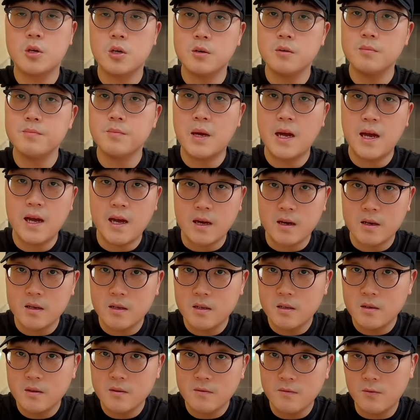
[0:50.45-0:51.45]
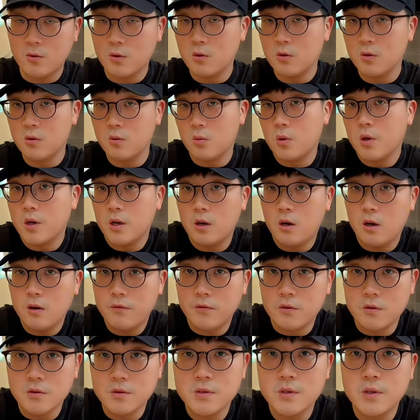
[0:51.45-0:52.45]
compact for what it
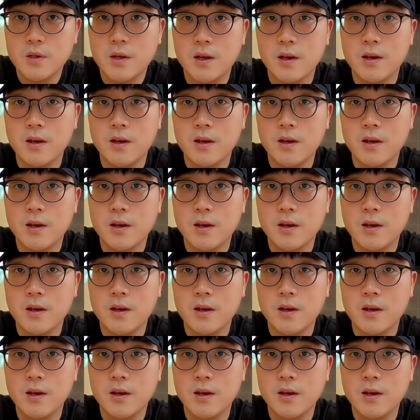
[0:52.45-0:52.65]
offers,